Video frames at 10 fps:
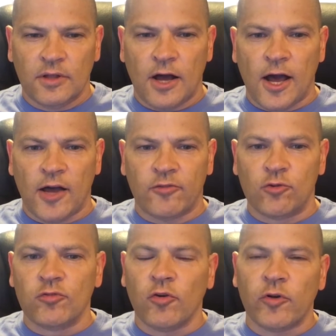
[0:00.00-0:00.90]
I have a
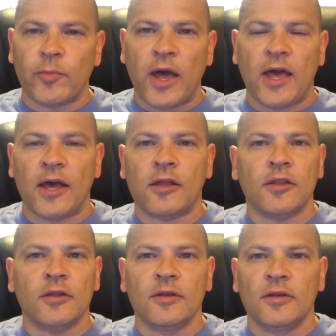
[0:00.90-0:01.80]
roof over my head.
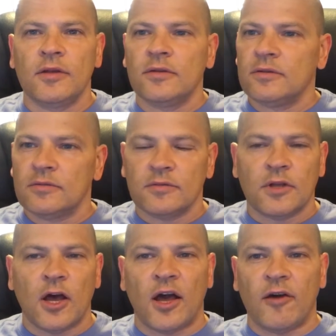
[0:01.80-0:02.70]

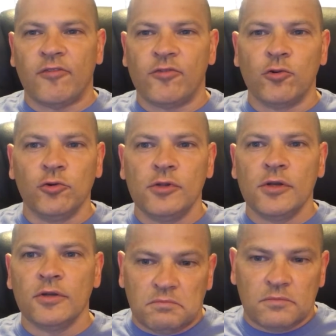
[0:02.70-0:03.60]
I have food.
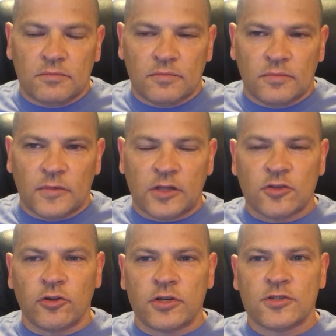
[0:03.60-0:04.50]
That's
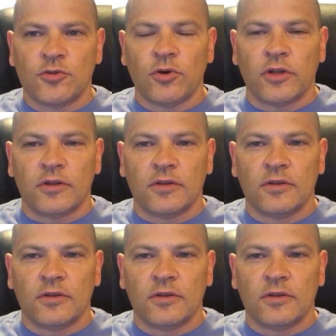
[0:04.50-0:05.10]
all there is to it.